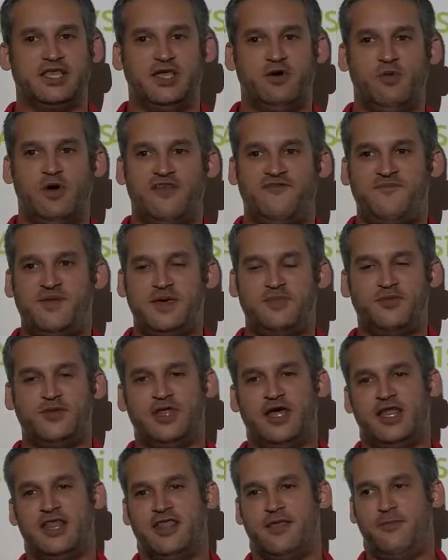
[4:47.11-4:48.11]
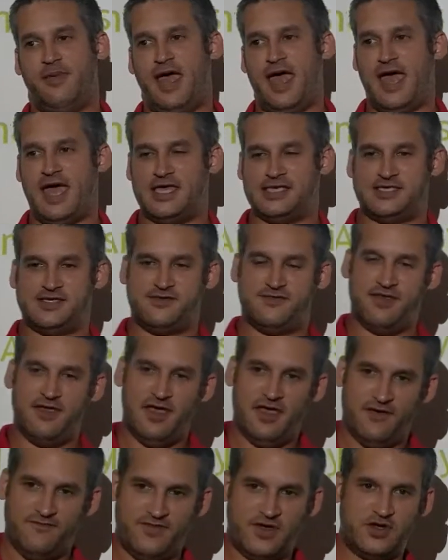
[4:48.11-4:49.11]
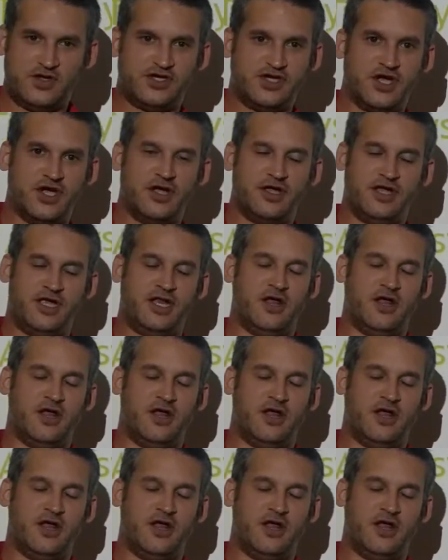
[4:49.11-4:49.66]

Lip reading: What have people done in the past, future?